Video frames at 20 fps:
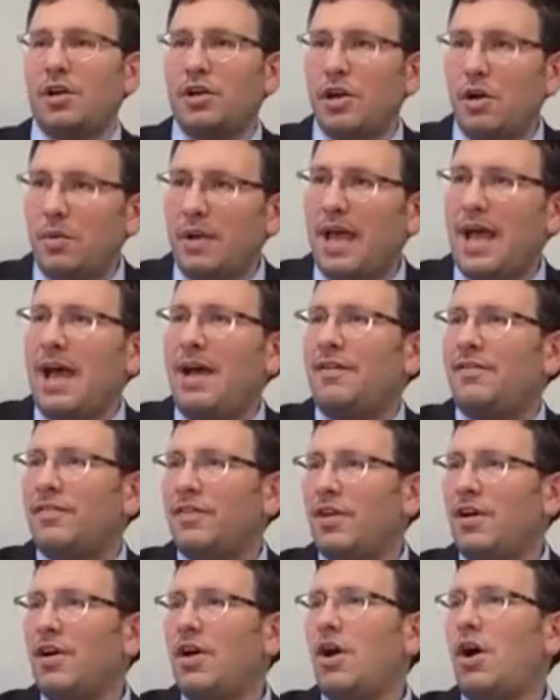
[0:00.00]
You know, we have
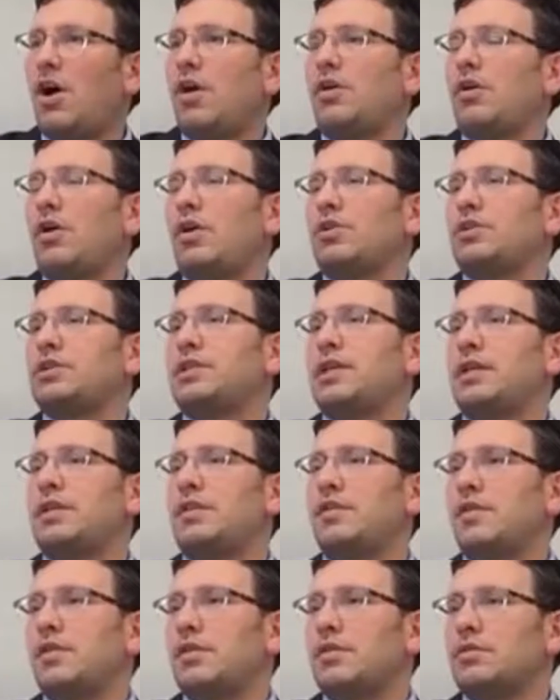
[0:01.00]
our set
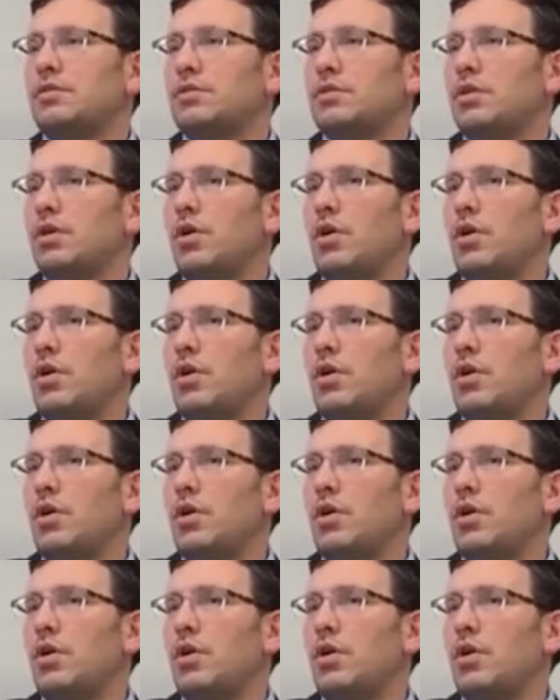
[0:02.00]
things.